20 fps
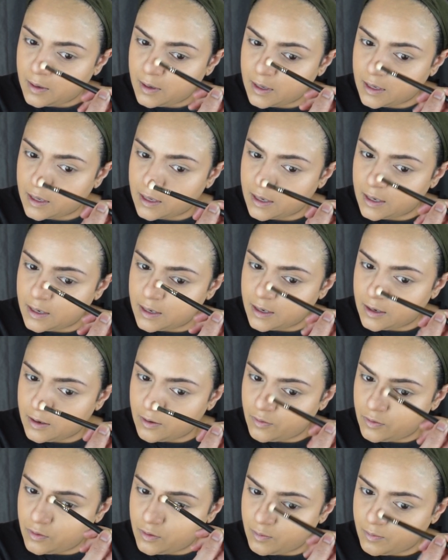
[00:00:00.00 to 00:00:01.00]
take it
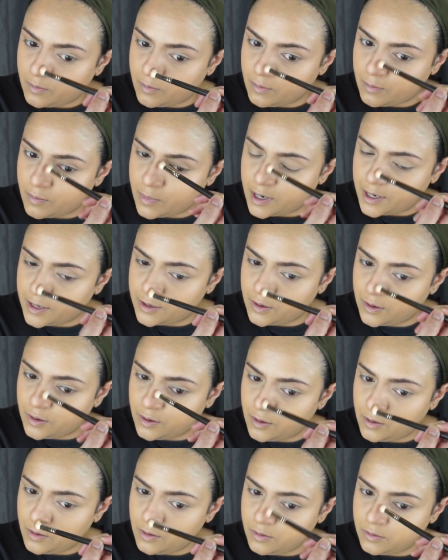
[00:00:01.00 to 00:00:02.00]
down my
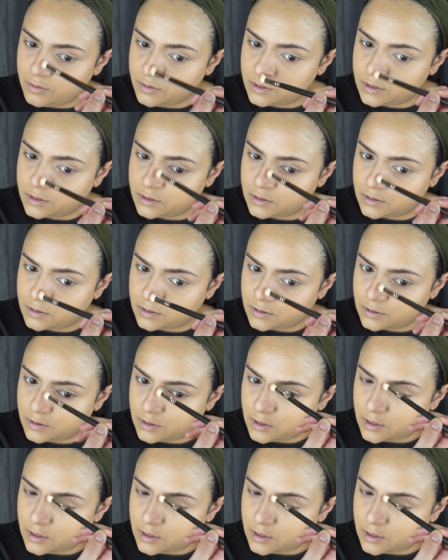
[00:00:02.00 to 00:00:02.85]
nose.